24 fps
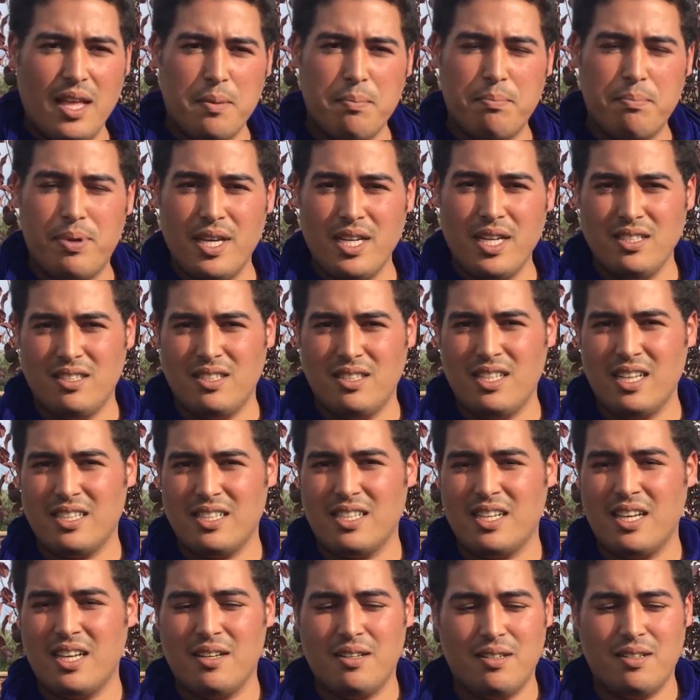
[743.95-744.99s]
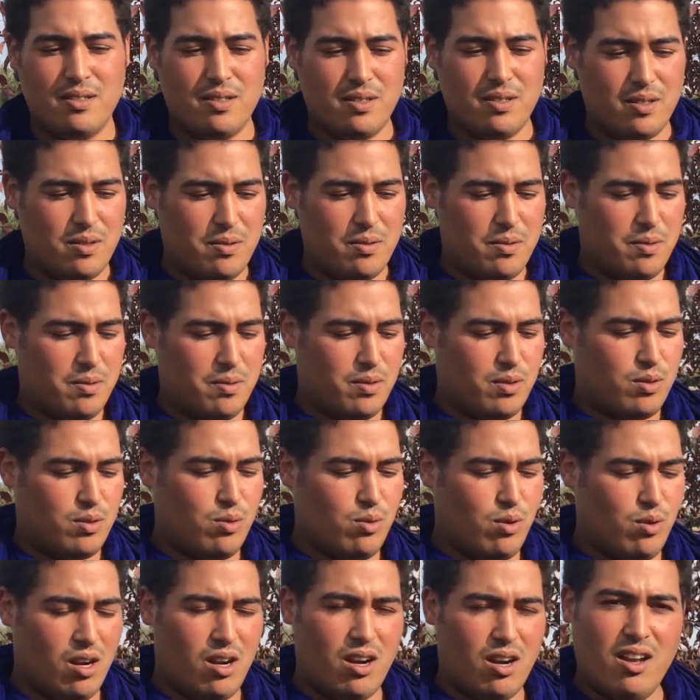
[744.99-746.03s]
beans that can
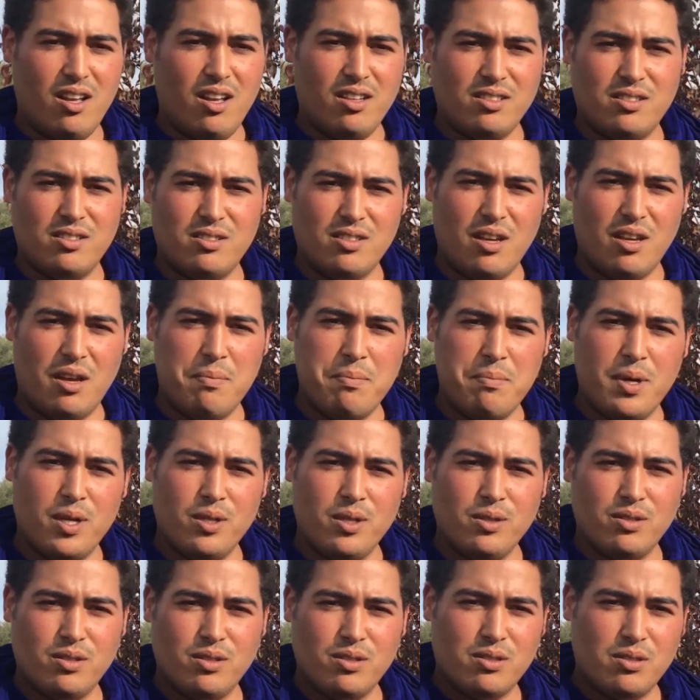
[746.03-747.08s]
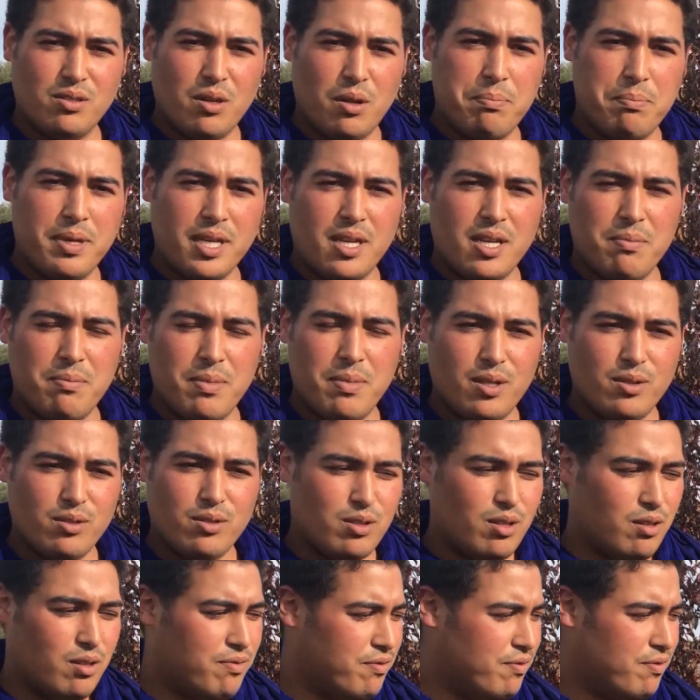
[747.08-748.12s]
do a big
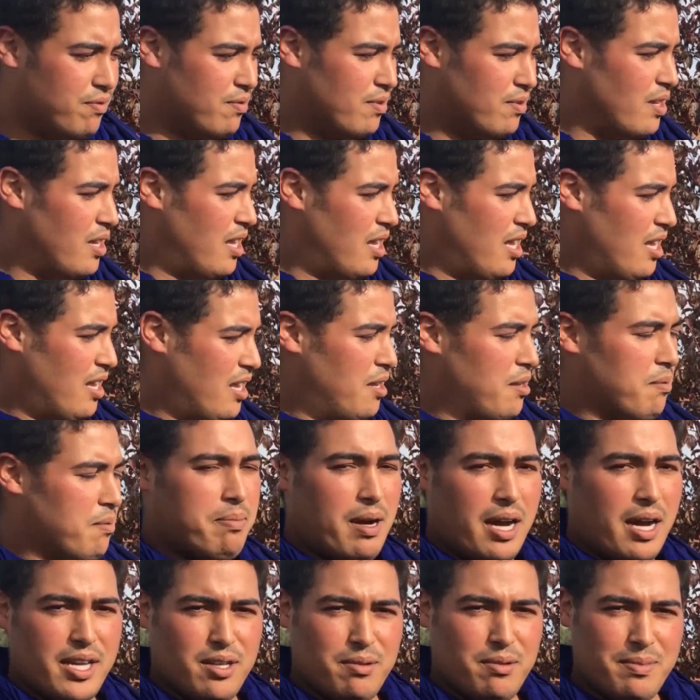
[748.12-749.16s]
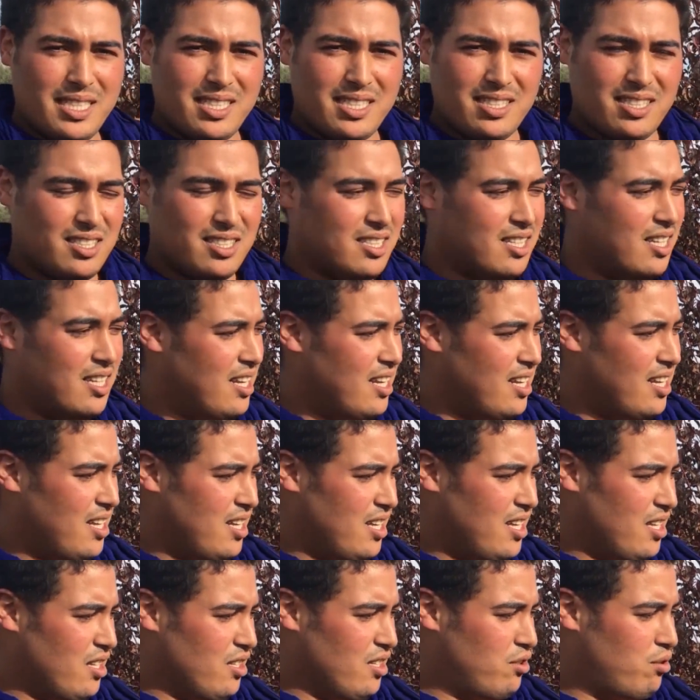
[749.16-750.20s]
amount of biomass
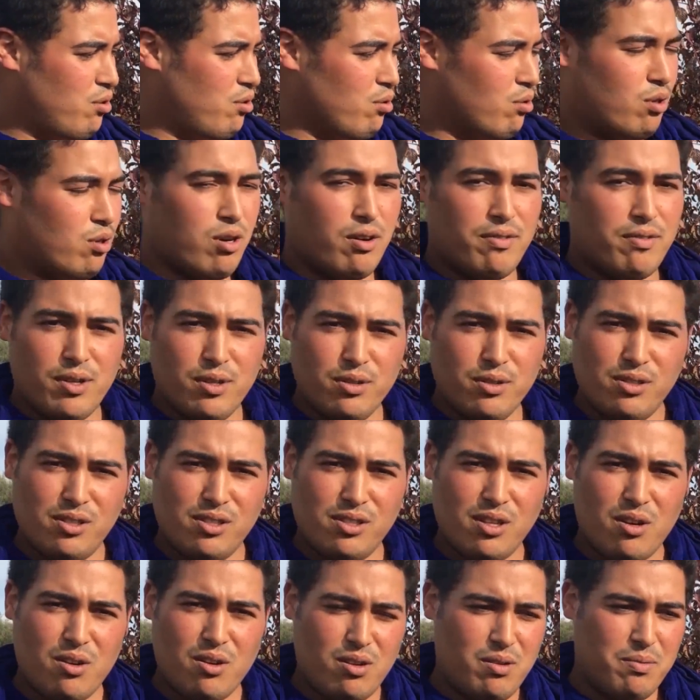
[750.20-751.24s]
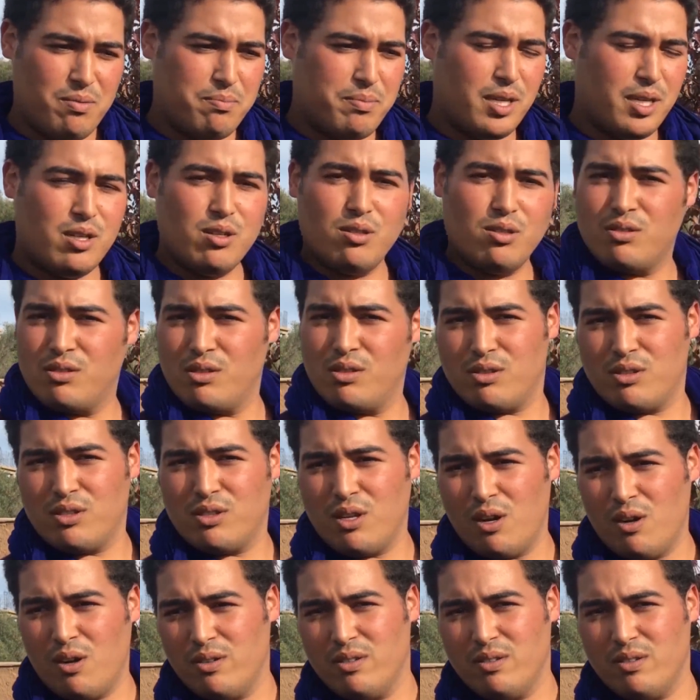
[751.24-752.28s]
to cover the soil, because the
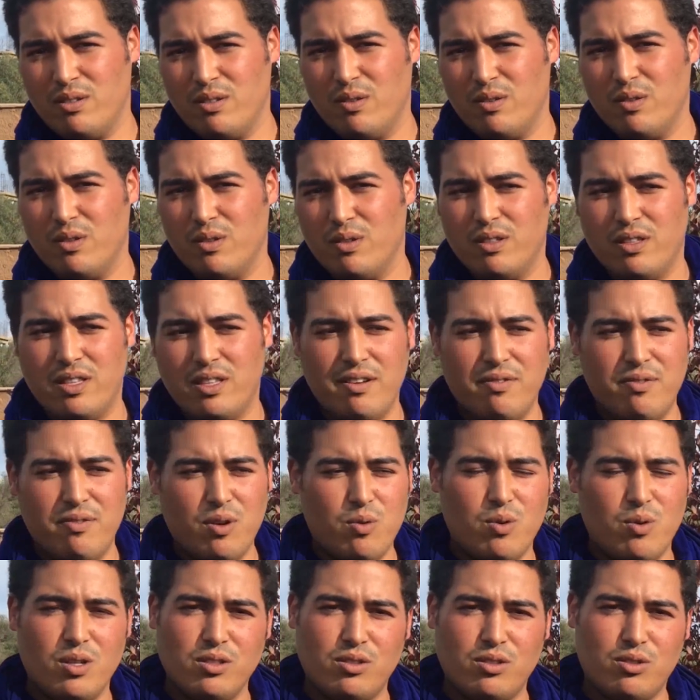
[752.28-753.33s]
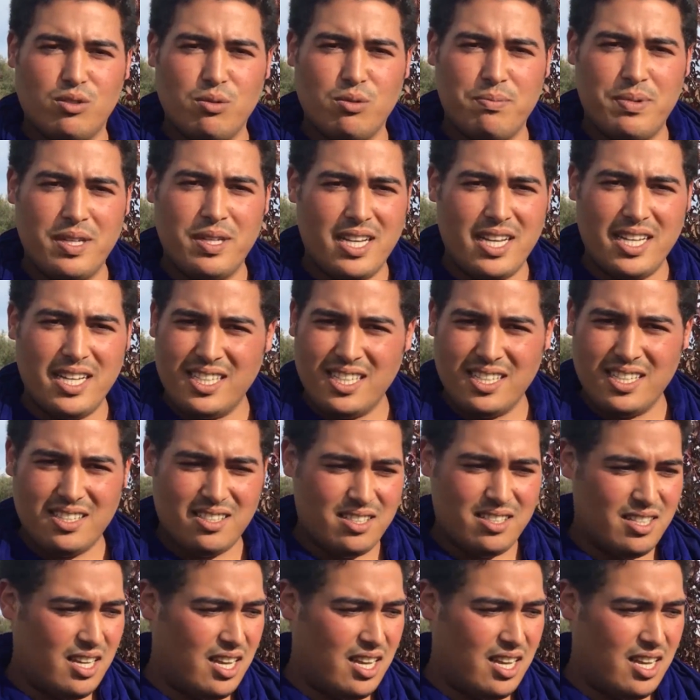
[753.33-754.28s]
soil never wants to be naked,